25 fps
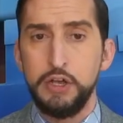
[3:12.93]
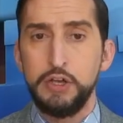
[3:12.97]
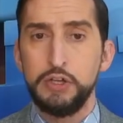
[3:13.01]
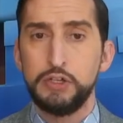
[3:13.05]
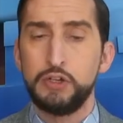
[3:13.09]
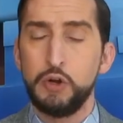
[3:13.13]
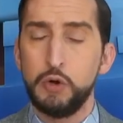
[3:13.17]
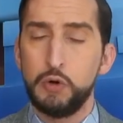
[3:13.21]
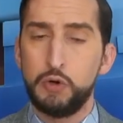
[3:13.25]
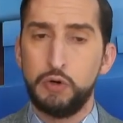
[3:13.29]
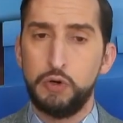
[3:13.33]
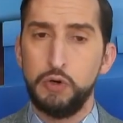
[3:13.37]

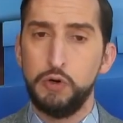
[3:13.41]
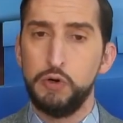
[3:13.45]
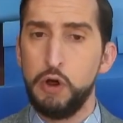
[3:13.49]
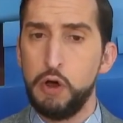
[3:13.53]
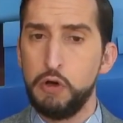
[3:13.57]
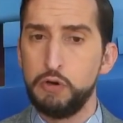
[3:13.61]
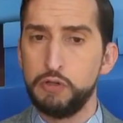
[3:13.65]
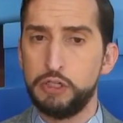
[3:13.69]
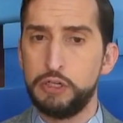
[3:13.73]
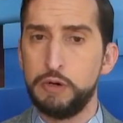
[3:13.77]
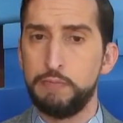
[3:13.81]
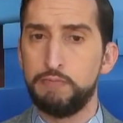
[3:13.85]
So
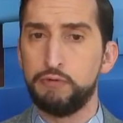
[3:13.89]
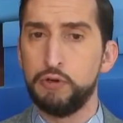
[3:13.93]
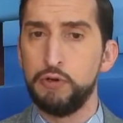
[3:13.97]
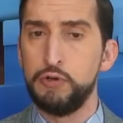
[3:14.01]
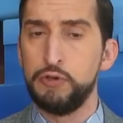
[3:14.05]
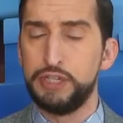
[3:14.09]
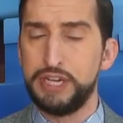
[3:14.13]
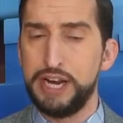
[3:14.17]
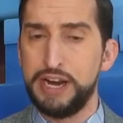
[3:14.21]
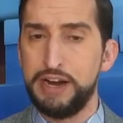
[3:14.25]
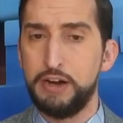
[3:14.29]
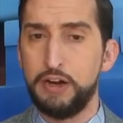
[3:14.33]
kudos to
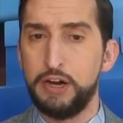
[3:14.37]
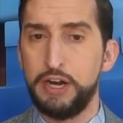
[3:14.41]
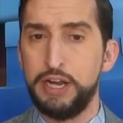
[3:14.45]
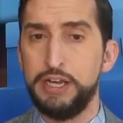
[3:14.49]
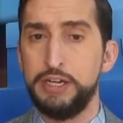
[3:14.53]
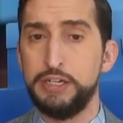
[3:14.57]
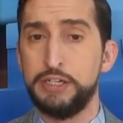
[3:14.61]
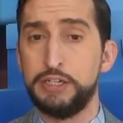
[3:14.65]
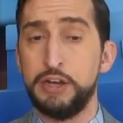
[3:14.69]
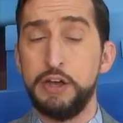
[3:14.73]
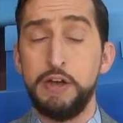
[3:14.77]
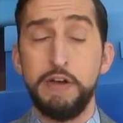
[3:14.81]
Bruce
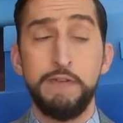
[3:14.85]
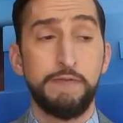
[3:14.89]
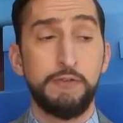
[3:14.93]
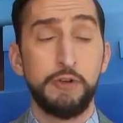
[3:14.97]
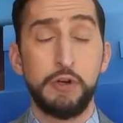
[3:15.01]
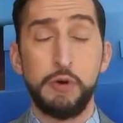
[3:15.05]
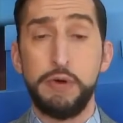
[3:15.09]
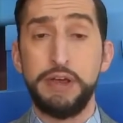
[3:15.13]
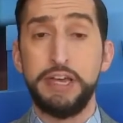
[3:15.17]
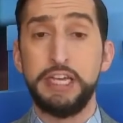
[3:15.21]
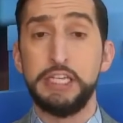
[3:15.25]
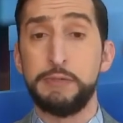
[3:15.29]
Arians for
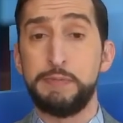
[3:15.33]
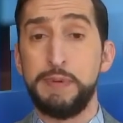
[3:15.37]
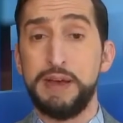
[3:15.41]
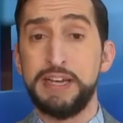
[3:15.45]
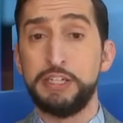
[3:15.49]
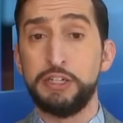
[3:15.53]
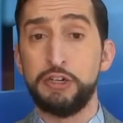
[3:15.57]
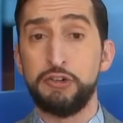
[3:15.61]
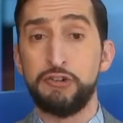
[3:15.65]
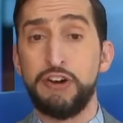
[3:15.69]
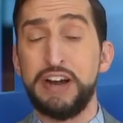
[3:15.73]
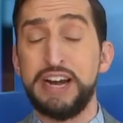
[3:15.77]
doing his
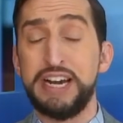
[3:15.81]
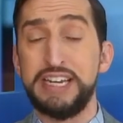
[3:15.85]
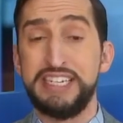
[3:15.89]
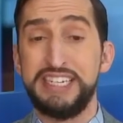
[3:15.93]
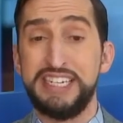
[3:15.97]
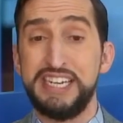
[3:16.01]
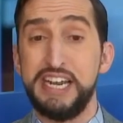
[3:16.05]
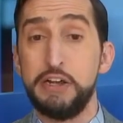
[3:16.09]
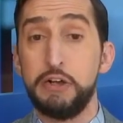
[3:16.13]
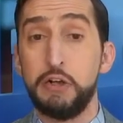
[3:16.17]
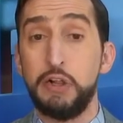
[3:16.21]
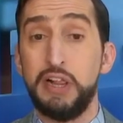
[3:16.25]
best to try to
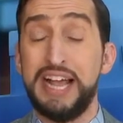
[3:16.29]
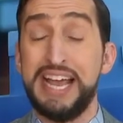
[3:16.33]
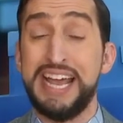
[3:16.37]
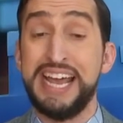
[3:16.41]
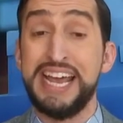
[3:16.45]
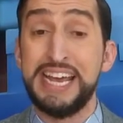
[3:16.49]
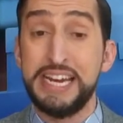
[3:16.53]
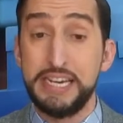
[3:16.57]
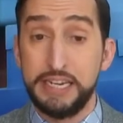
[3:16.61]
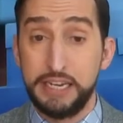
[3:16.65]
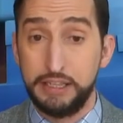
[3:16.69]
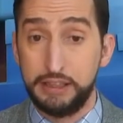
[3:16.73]

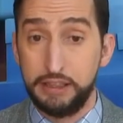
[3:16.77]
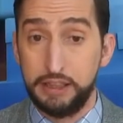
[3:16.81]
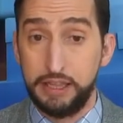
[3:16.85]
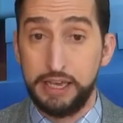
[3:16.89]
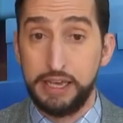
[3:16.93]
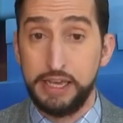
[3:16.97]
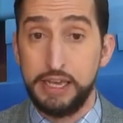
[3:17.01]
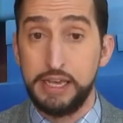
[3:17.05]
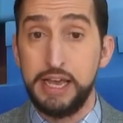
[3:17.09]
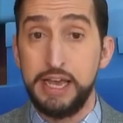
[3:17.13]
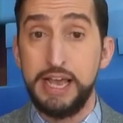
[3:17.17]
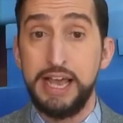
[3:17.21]

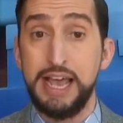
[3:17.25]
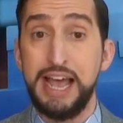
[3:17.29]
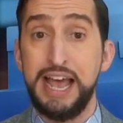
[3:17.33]
single-handedly